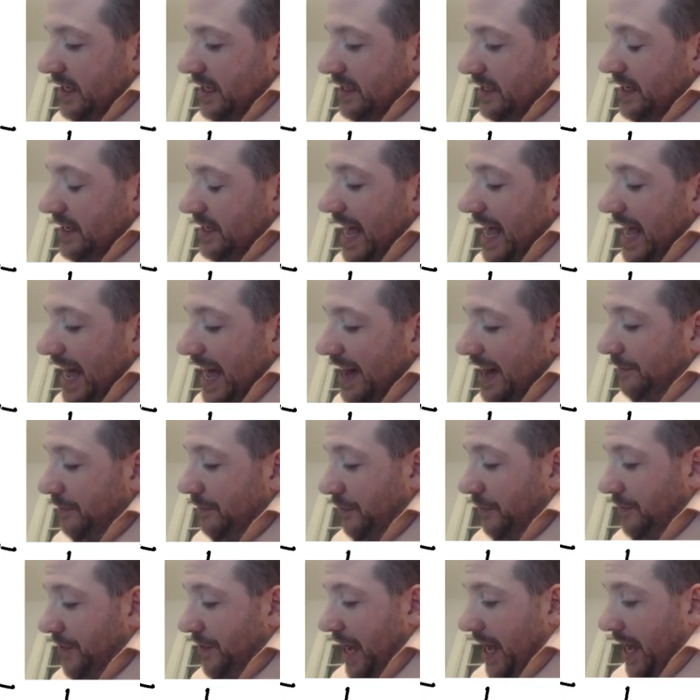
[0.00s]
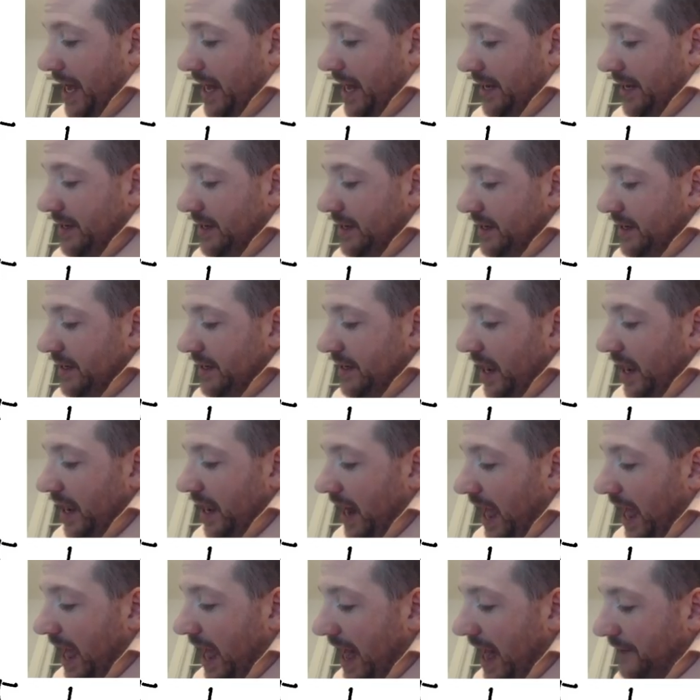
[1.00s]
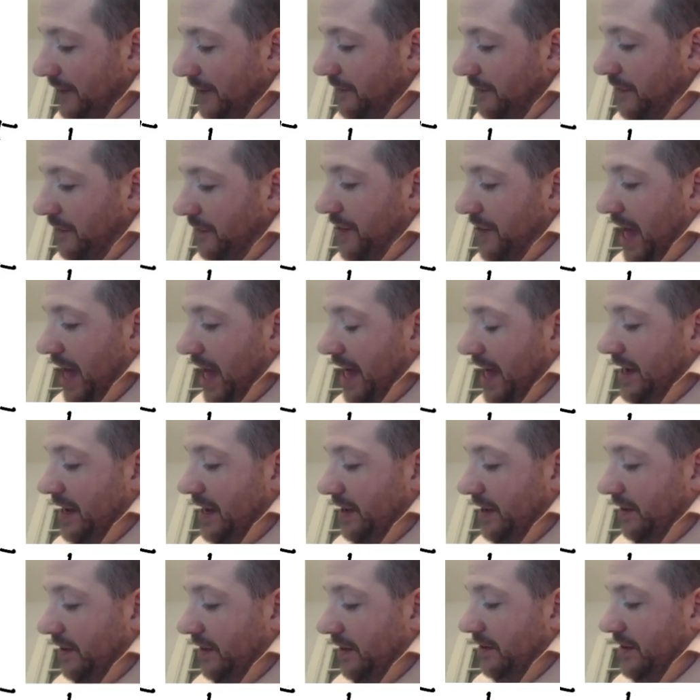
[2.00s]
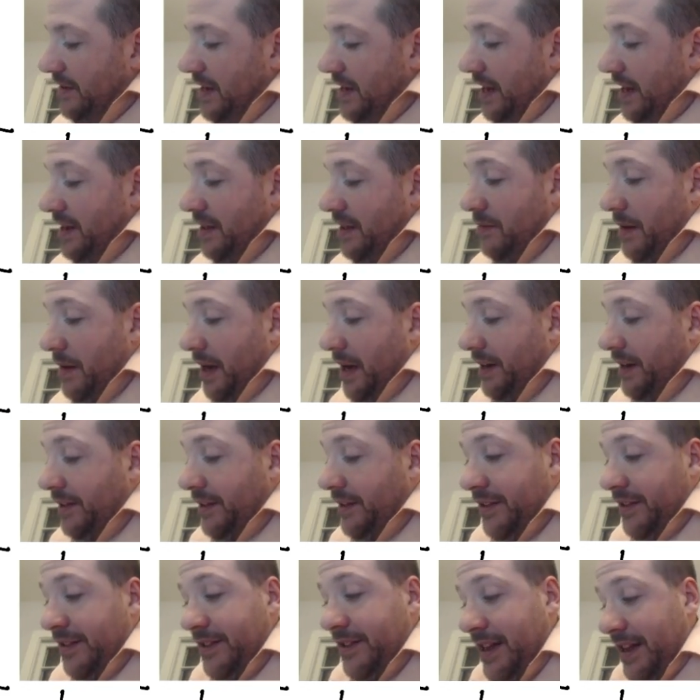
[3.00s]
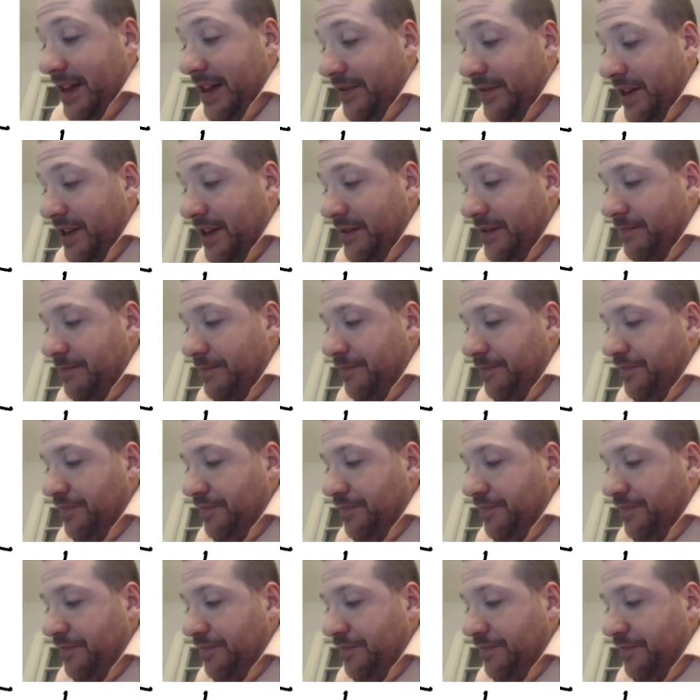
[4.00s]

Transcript: is half of that, and half of that is 10 to the minus 7.